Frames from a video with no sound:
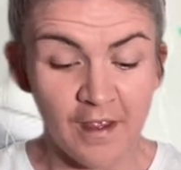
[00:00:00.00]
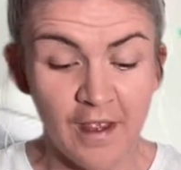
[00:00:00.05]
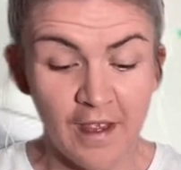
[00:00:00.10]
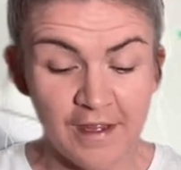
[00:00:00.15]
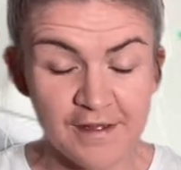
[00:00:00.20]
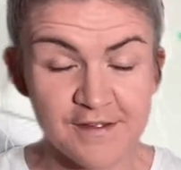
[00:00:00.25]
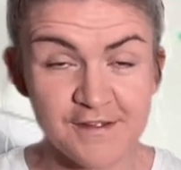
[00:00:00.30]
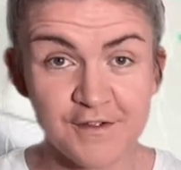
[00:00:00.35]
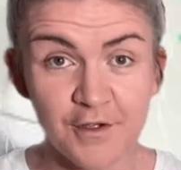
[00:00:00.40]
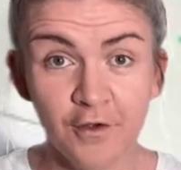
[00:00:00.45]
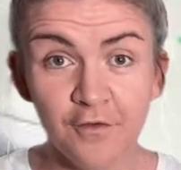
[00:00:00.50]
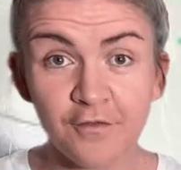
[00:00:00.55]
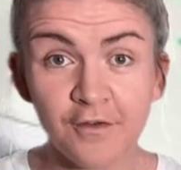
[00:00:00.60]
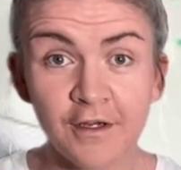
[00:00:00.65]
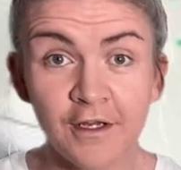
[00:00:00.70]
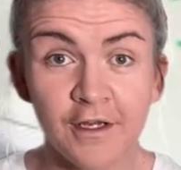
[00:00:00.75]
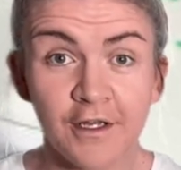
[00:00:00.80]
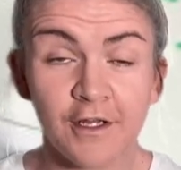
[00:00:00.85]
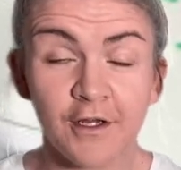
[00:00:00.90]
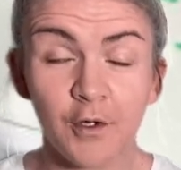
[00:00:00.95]
And solving
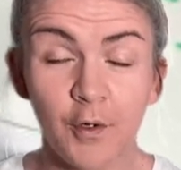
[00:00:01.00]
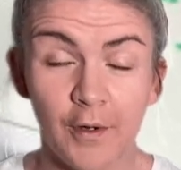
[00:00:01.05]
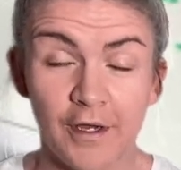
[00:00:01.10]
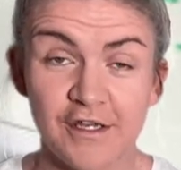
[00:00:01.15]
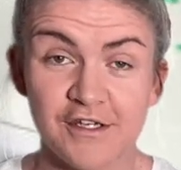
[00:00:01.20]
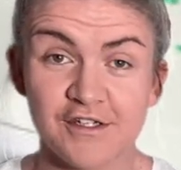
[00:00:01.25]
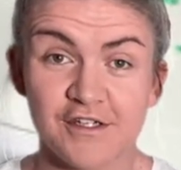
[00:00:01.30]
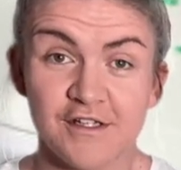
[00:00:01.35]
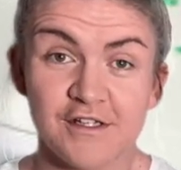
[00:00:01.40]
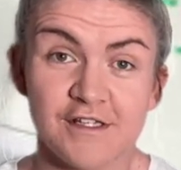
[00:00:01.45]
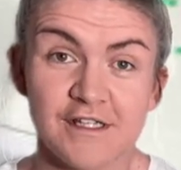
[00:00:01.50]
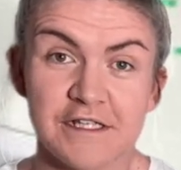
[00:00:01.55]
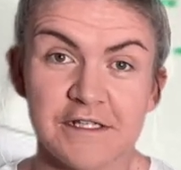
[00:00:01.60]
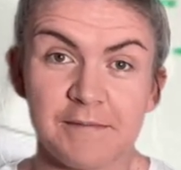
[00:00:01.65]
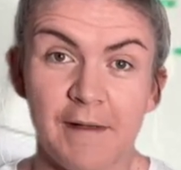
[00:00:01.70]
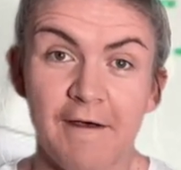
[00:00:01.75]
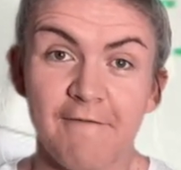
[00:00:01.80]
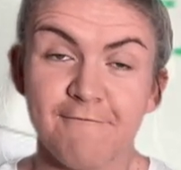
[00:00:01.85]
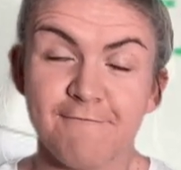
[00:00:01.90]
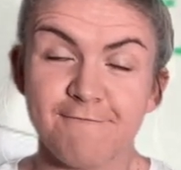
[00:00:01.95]
equations is about